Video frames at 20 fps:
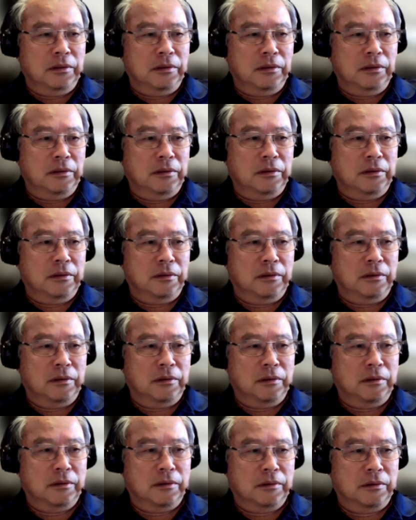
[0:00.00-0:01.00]

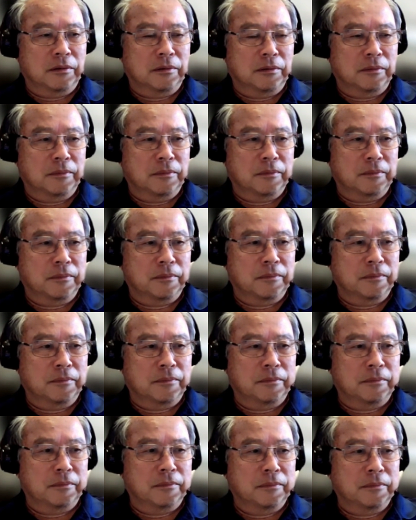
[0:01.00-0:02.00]

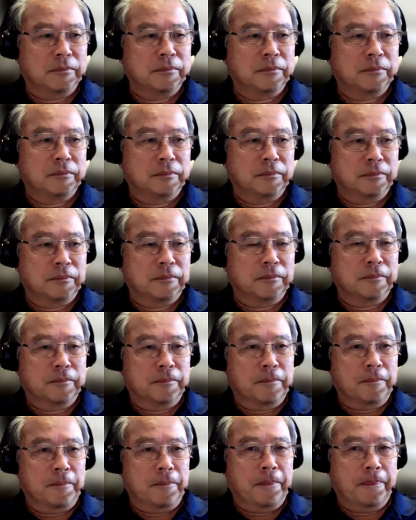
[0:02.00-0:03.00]

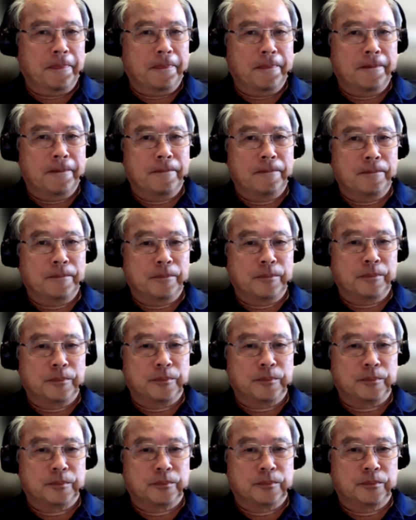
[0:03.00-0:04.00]

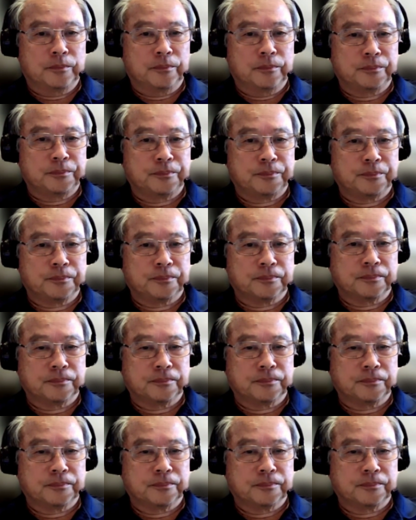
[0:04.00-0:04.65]
No words are spoken by the person on screen.